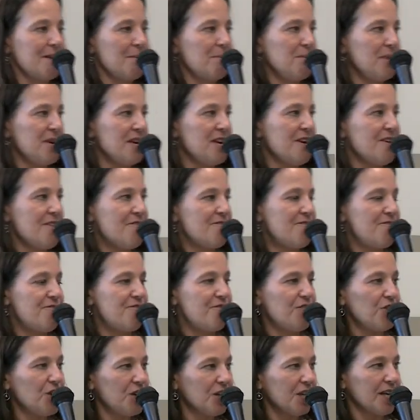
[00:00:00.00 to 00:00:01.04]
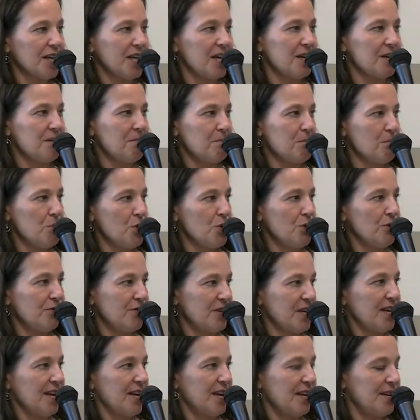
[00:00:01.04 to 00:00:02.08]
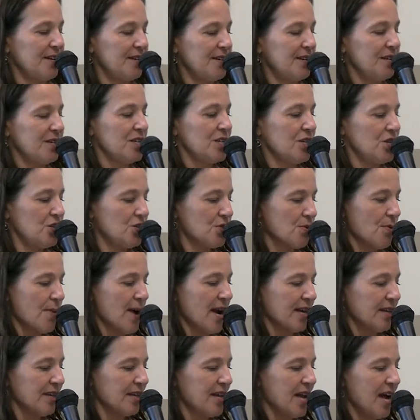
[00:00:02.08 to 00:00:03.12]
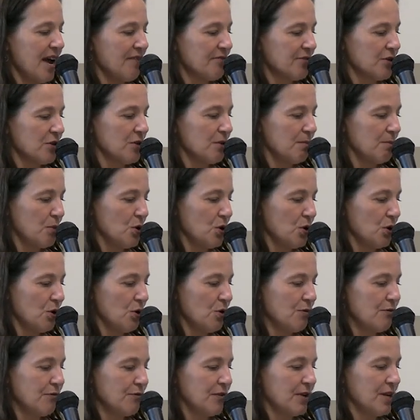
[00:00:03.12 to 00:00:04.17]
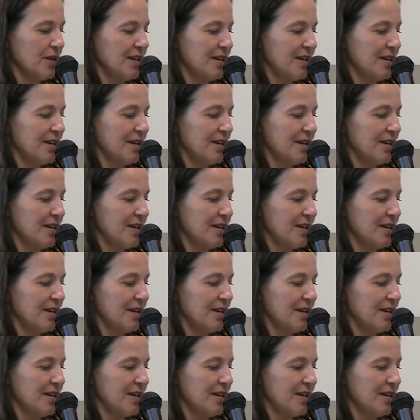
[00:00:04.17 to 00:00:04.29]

be fully moved in directly after the move